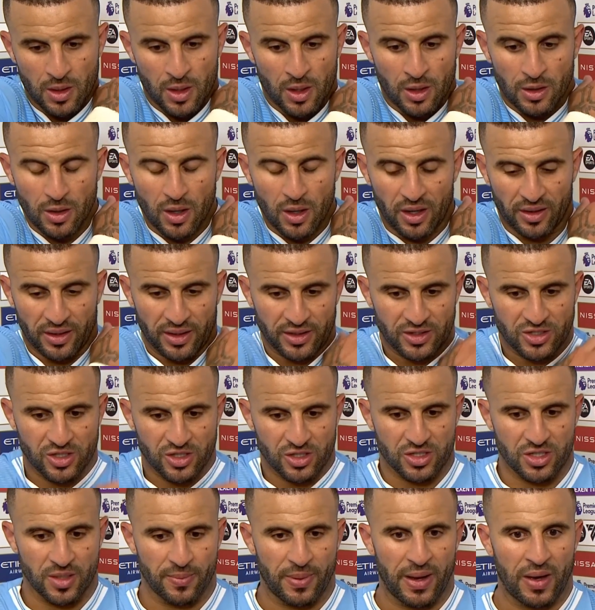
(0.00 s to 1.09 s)
No, it's
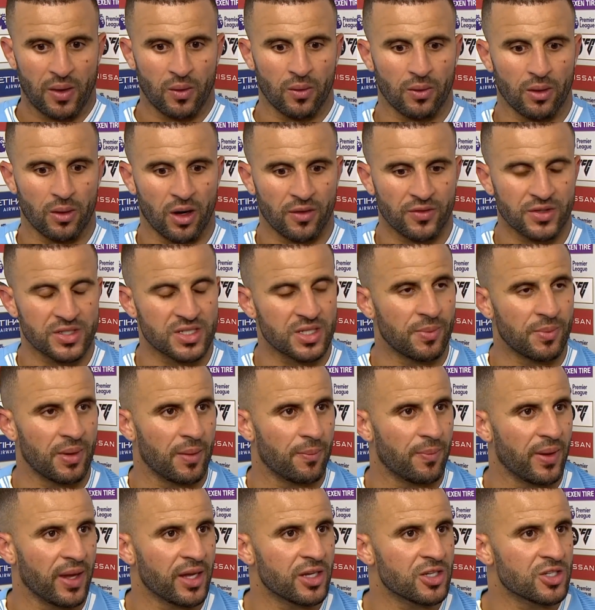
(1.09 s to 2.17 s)
just about obviously
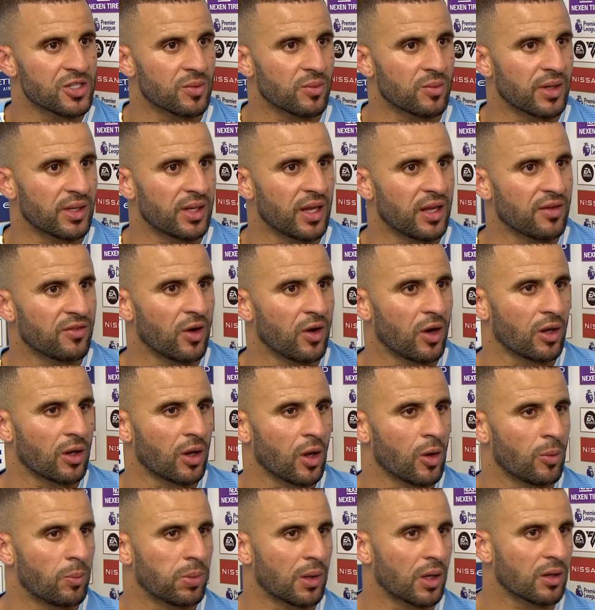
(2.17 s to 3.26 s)
being patient. When they've got a
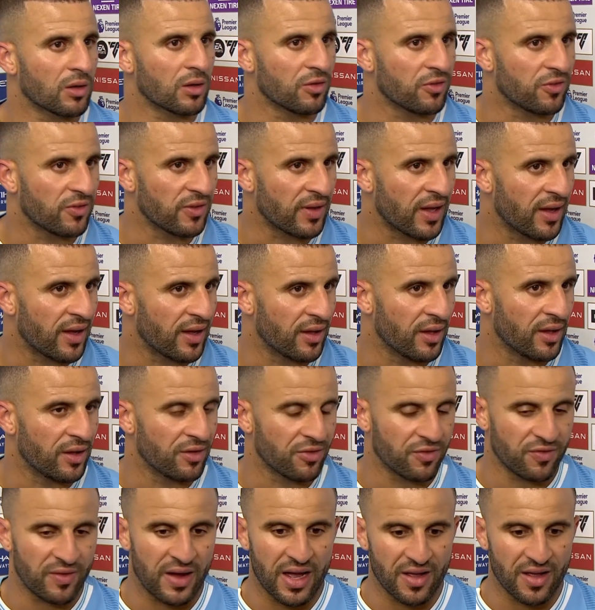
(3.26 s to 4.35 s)
low block of
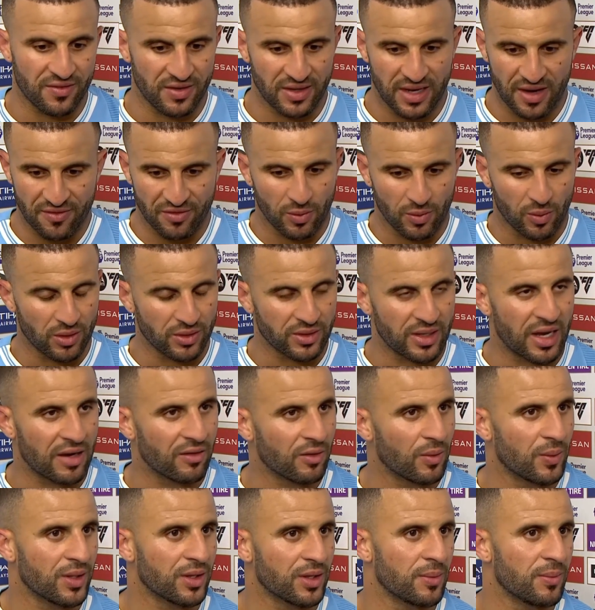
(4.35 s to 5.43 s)
five and everyone
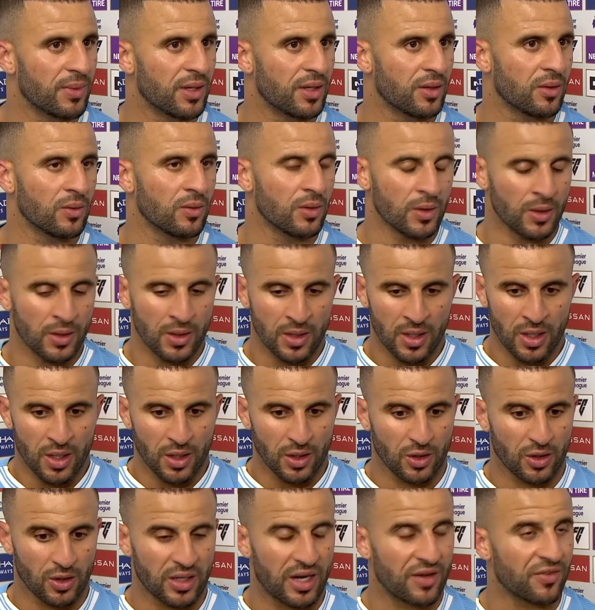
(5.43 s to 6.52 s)
narrow in the middle,
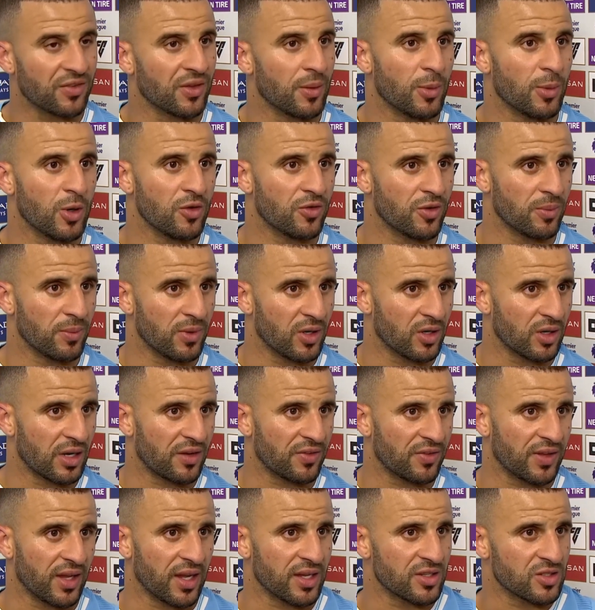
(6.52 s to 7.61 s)
you're going to have to move them. You're going to
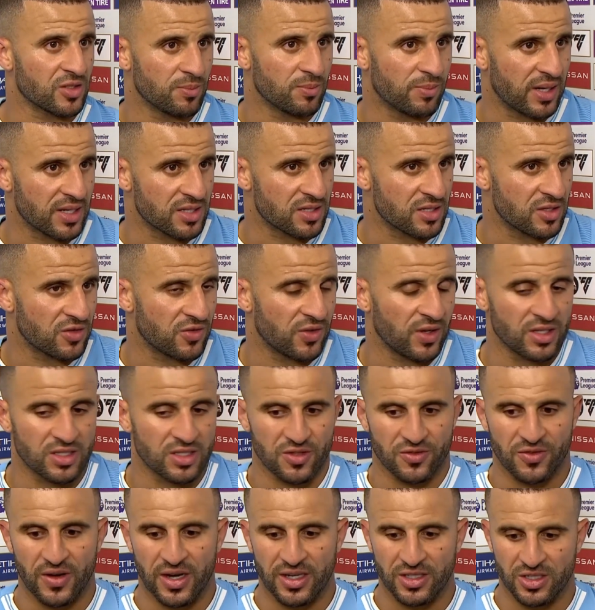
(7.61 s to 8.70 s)
have to get some passes for you
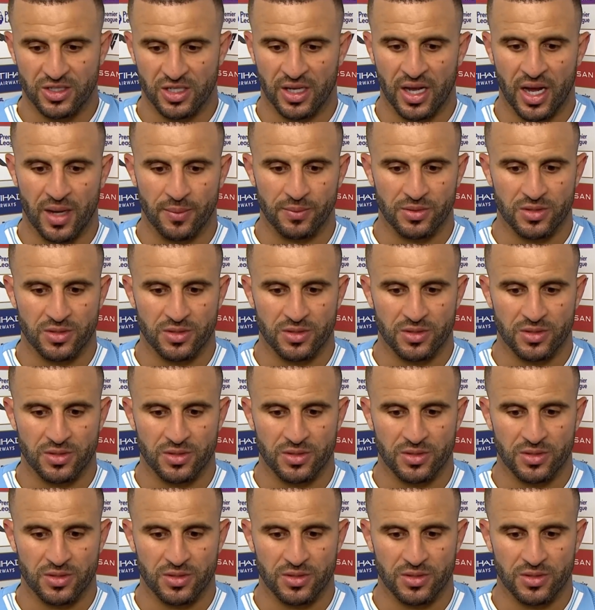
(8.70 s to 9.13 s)
to find your gaps.